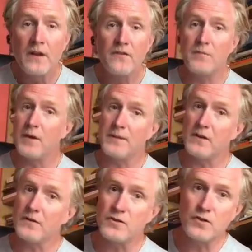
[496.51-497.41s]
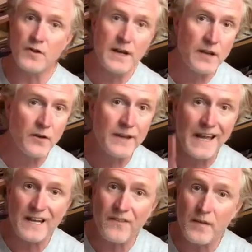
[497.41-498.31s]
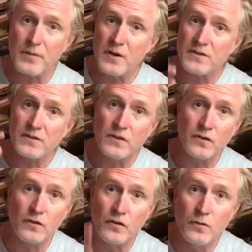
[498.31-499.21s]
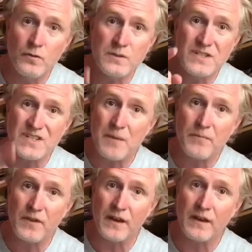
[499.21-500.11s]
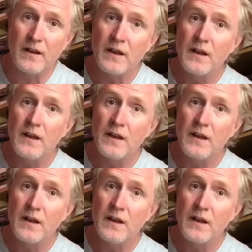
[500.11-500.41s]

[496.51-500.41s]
They might be concentrating on getting that person to do something